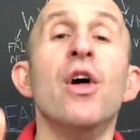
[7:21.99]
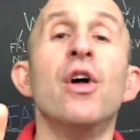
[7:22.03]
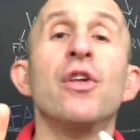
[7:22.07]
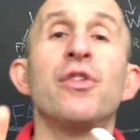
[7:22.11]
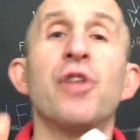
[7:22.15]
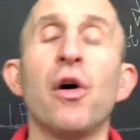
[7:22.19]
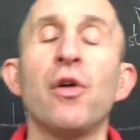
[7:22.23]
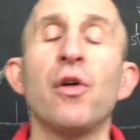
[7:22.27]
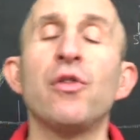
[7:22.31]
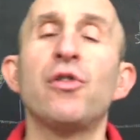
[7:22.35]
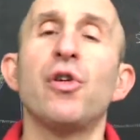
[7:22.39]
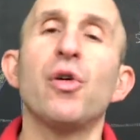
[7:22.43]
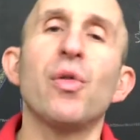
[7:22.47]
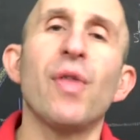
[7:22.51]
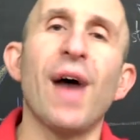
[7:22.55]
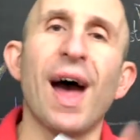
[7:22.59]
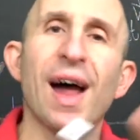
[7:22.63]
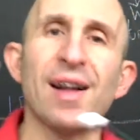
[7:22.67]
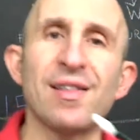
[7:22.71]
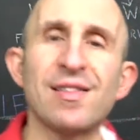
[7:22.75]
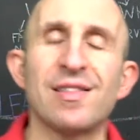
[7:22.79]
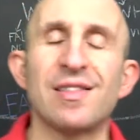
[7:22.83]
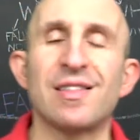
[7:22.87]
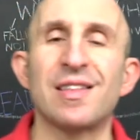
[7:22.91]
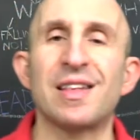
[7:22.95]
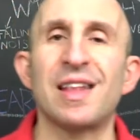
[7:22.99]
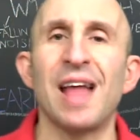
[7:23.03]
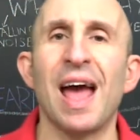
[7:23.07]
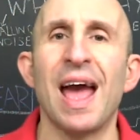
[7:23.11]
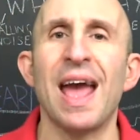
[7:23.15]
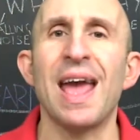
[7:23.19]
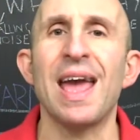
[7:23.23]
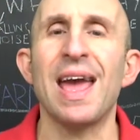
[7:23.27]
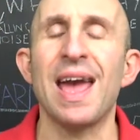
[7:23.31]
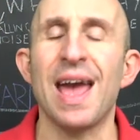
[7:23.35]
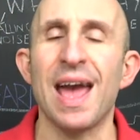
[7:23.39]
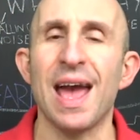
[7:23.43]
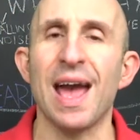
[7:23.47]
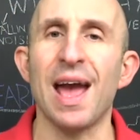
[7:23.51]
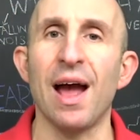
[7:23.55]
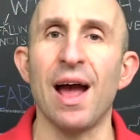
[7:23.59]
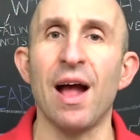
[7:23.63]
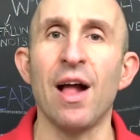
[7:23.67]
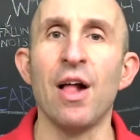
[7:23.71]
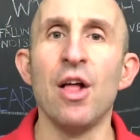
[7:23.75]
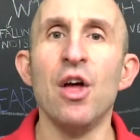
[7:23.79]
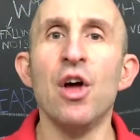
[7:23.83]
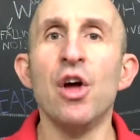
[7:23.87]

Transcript: Don't do that, stay here.